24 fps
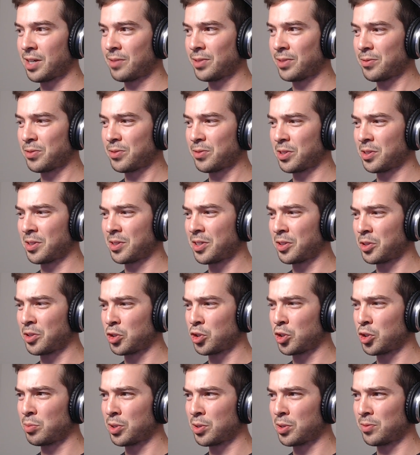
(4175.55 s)
I've left a, a,
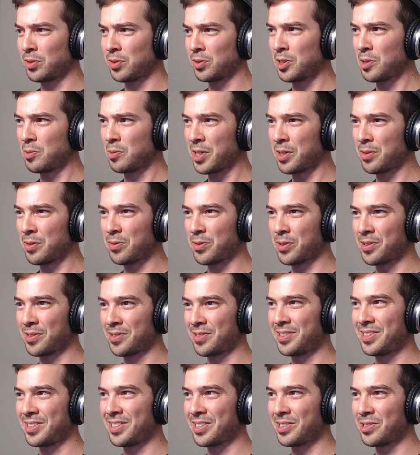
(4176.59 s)
good bit of leeway
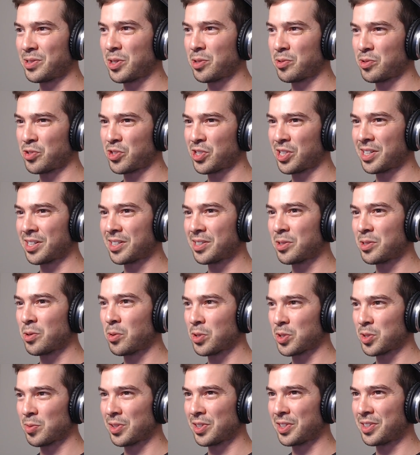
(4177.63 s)
for you know coaching and
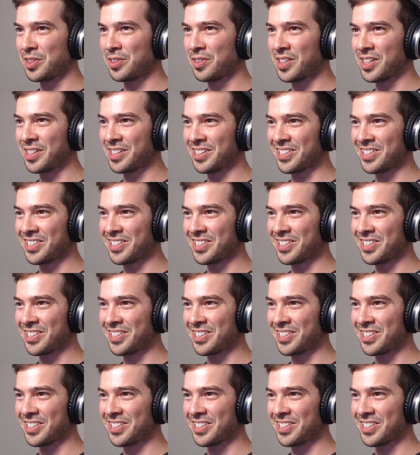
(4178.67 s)
course related yeah.